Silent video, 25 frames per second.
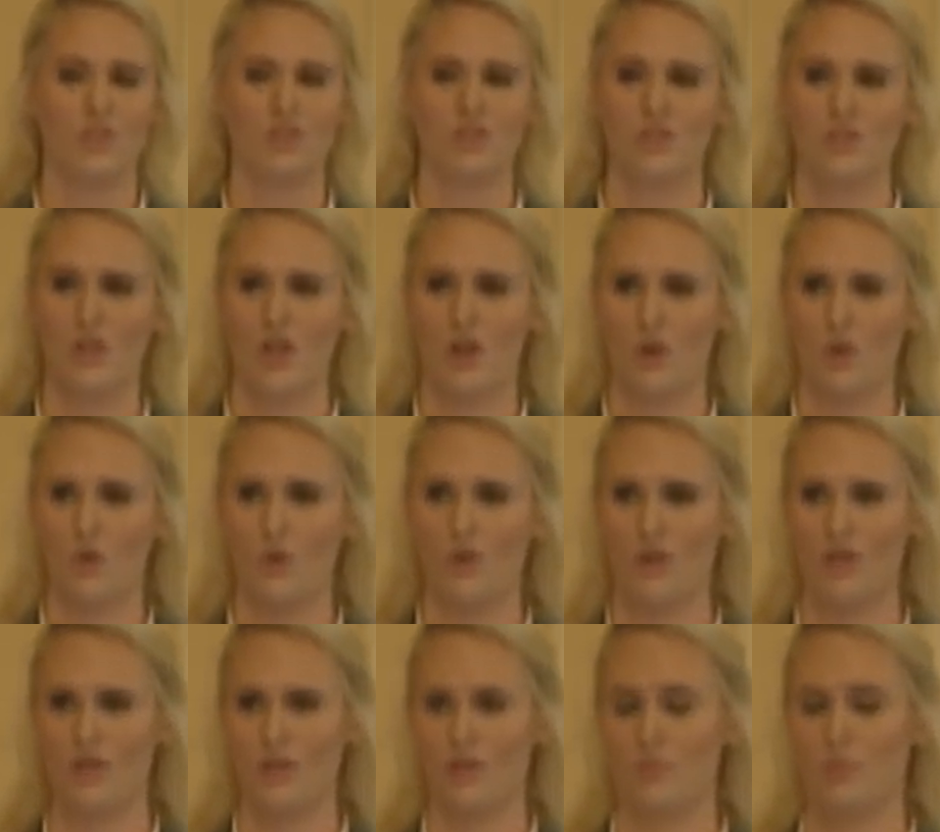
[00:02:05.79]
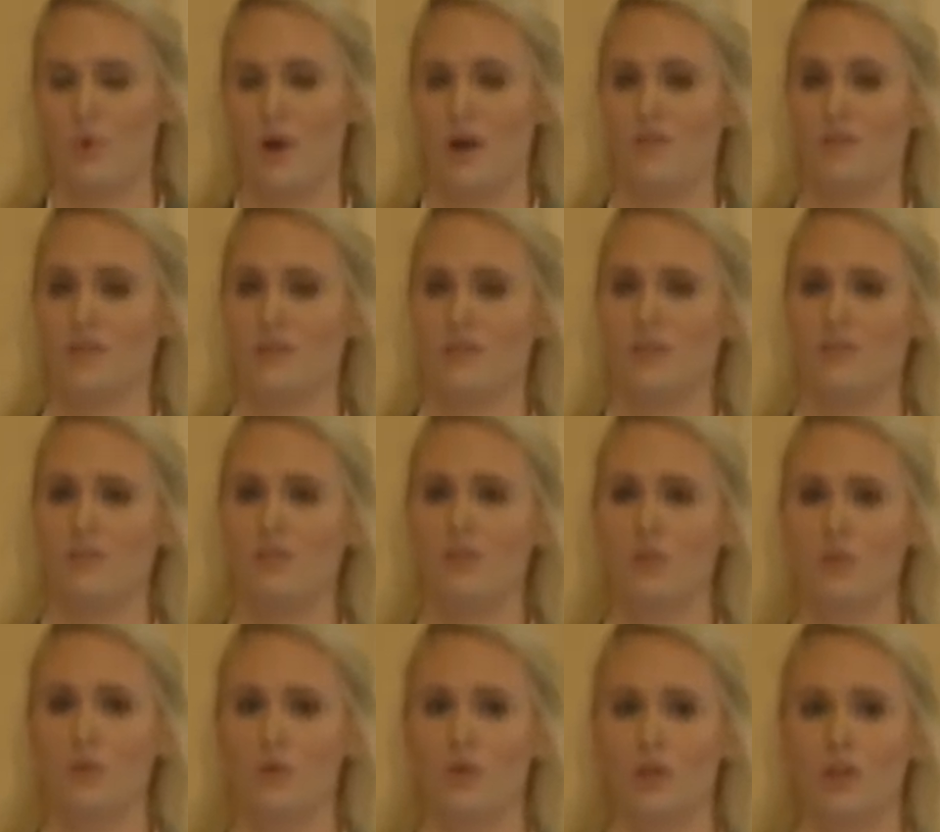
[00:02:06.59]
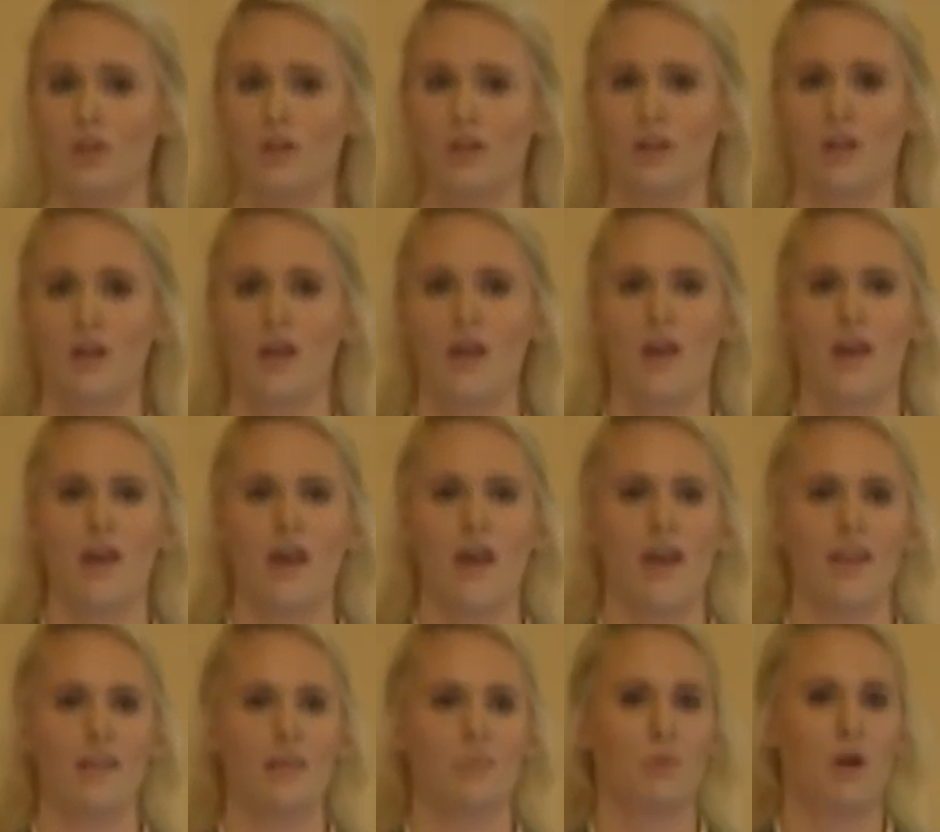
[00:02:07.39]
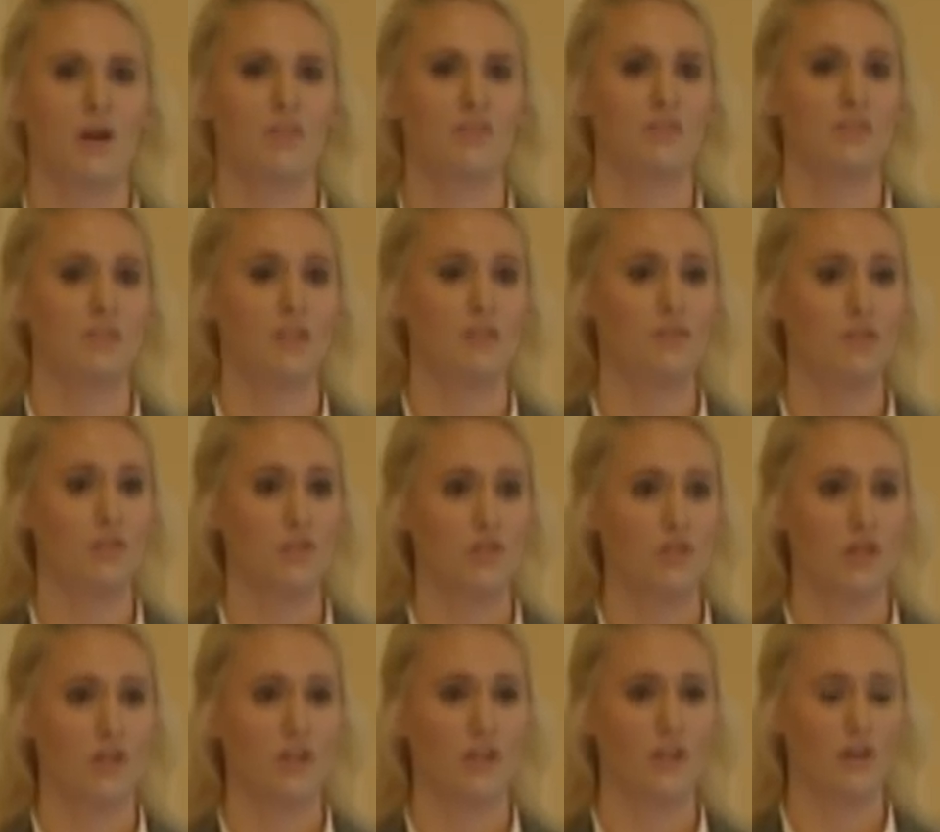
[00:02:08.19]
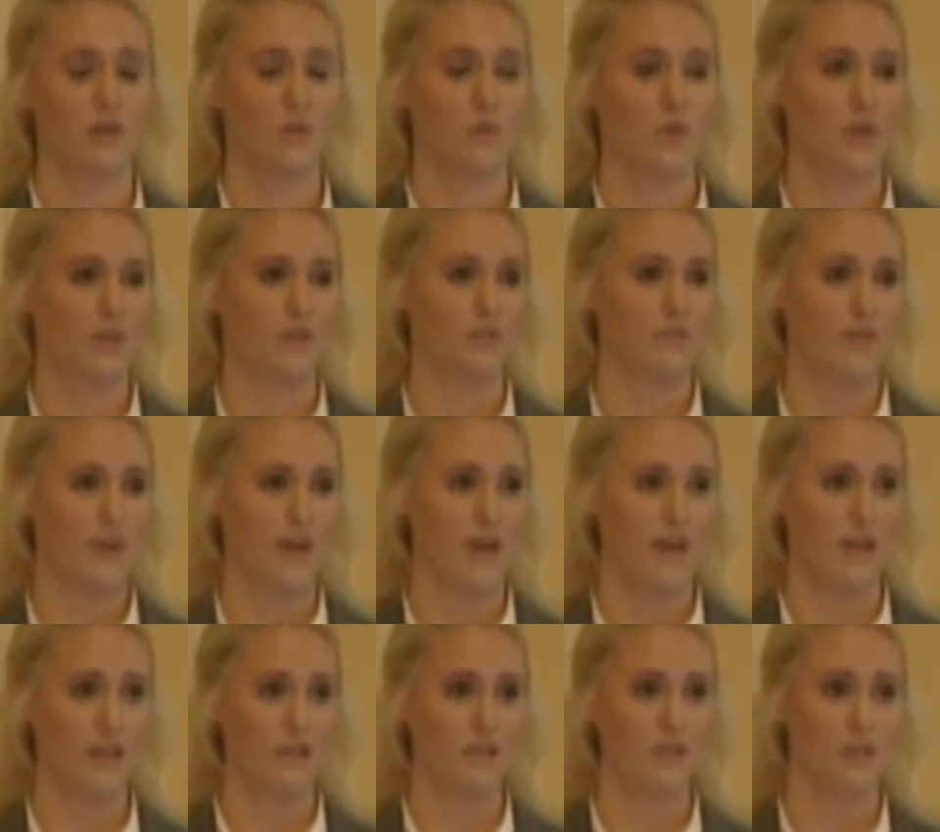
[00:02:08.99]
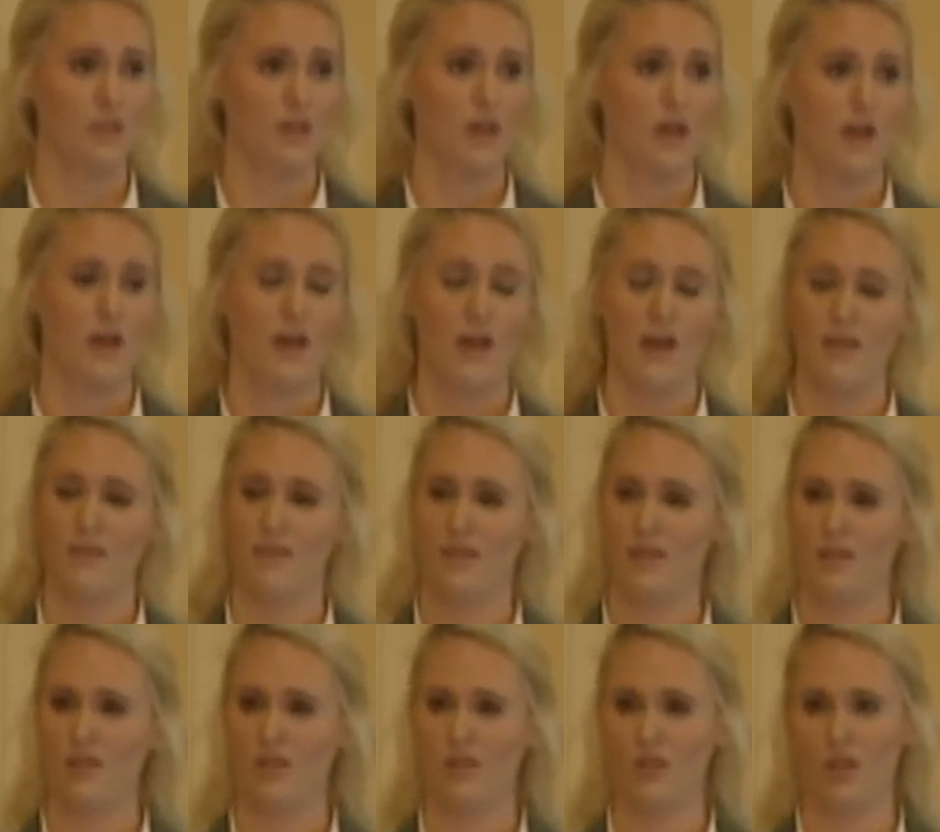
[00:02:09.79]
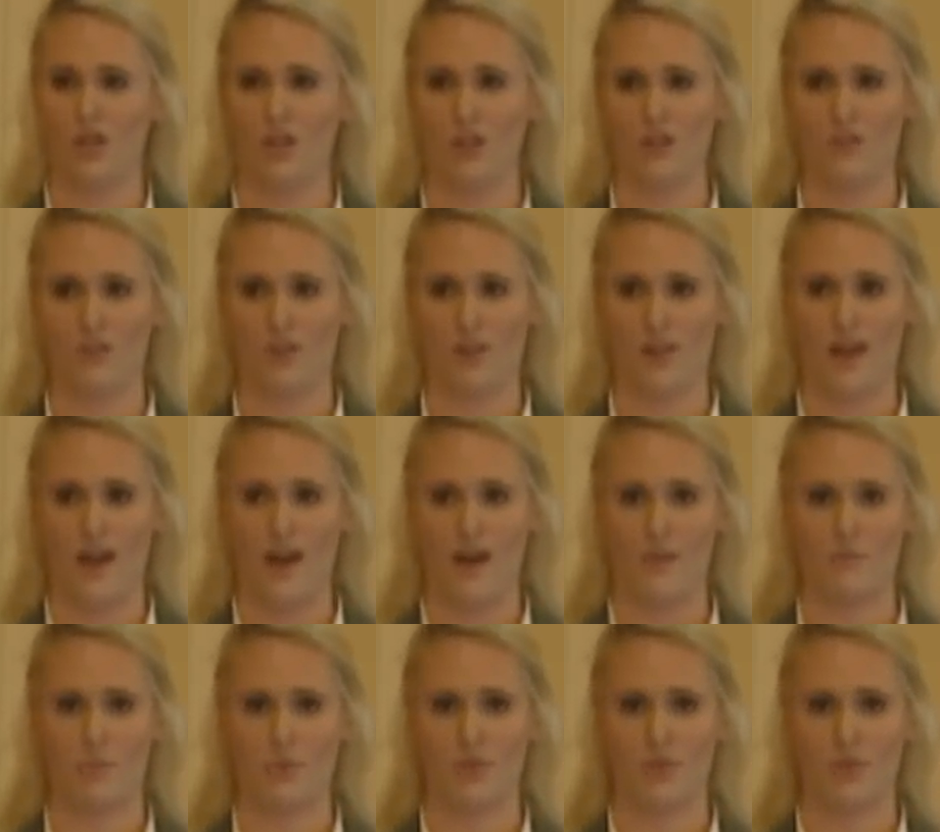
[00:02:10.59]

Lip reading: So, the province of the court and the province of the jury are well defined and they do not overlap.